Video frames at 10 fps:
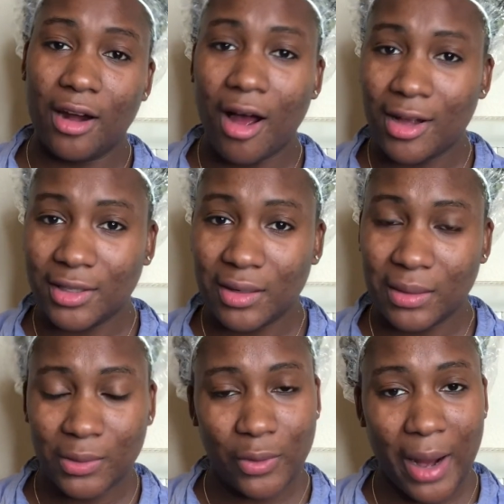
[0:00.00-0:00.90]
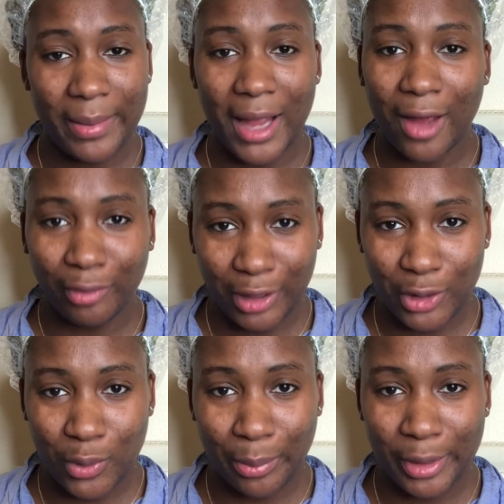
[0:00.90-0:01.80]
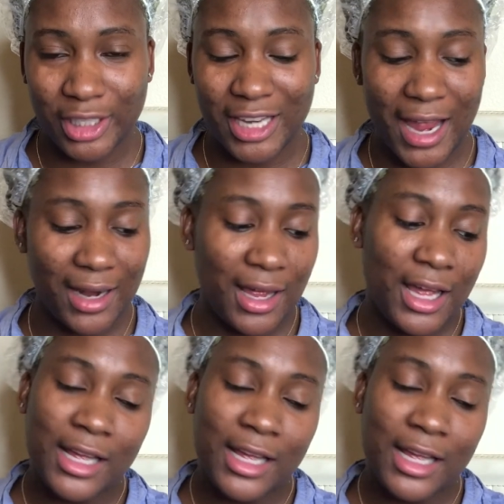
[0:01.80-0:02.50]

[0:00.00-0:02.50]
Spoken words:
and also subscribing. I really do appreciate it.